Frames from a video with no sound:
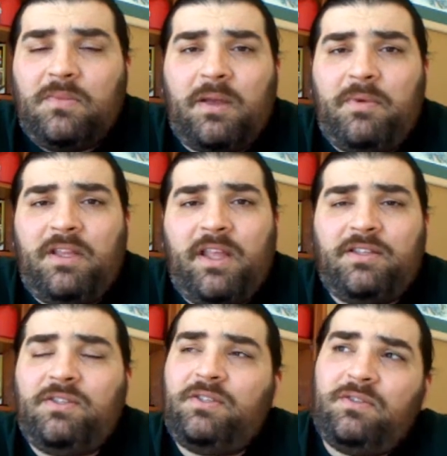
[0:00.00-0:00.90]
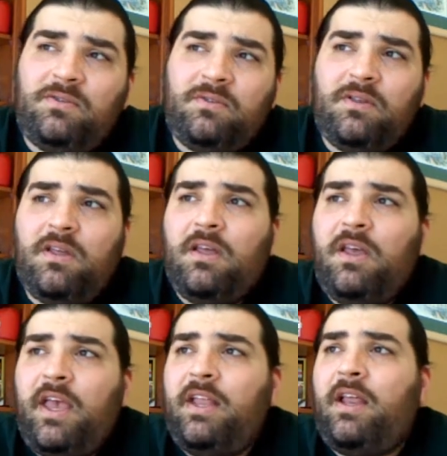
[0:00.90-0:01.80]
I mean, that's...
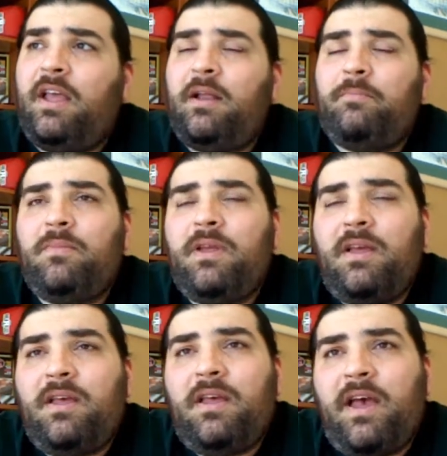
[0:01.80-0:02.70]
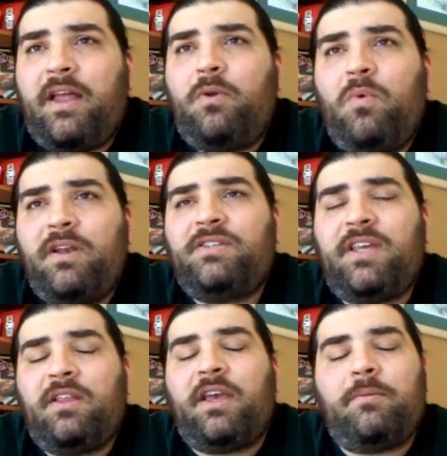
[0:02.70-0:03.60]
I don't want to
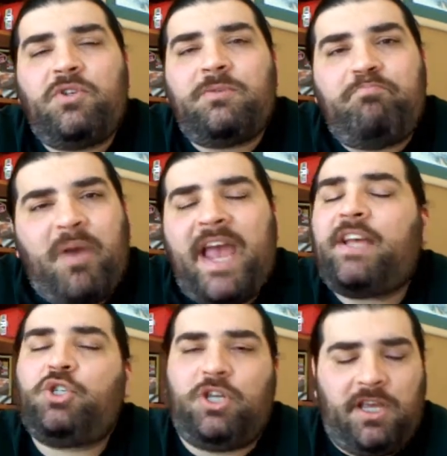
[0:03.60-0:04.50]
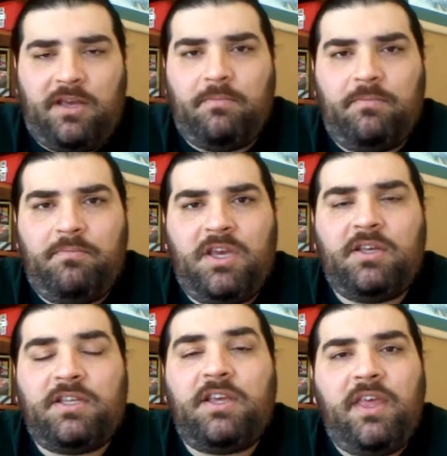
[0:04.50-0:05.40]
sound like I'm just bashing him.
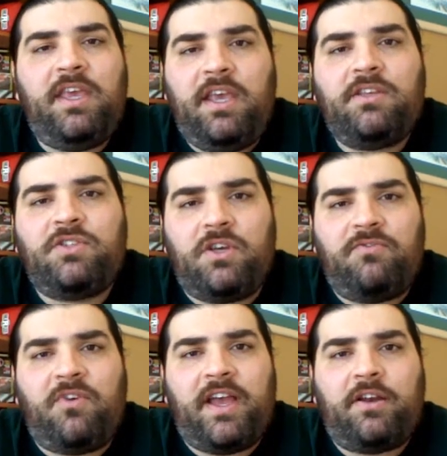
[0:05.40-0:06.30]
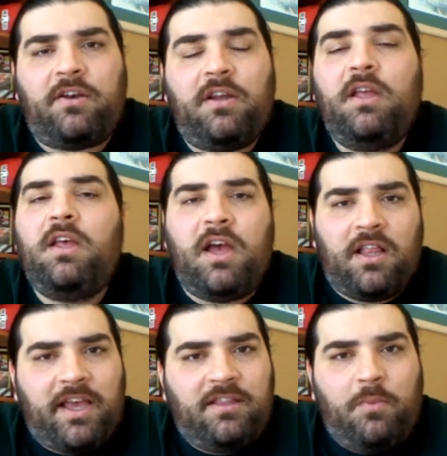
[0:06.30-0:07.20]
Because I think he is a good fighter.
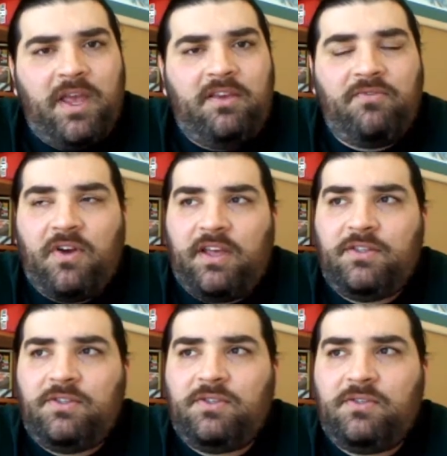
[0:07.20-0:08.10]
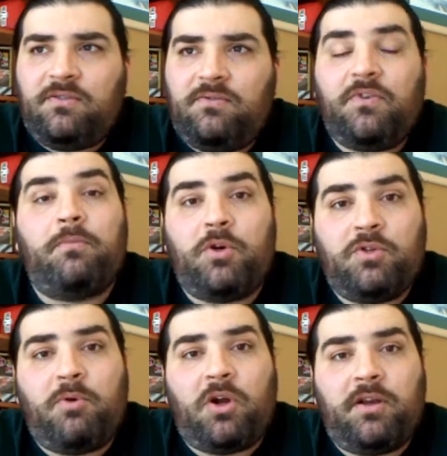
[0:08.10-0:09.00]
I like the way he fights, for the
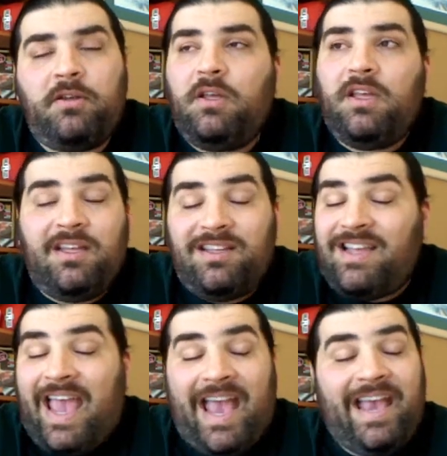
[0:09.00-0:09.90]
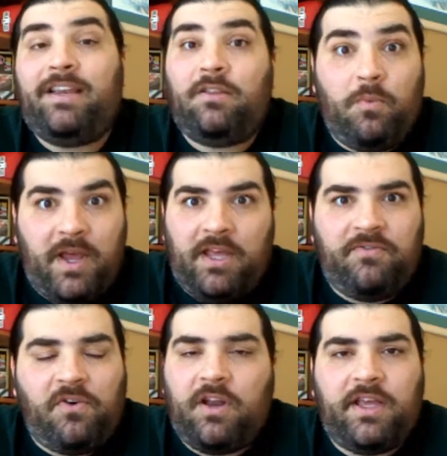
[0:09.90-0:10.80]
most part. Hated the way
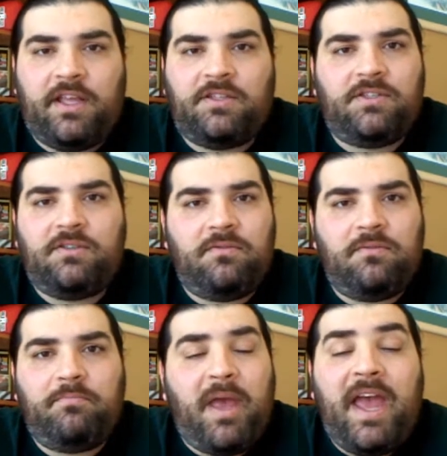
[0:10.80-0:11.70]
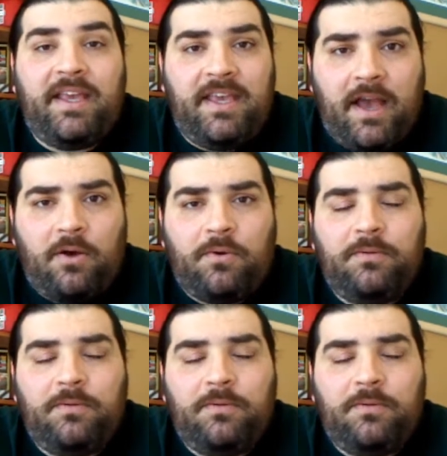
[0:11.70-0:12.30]
he fought against Pacquiao.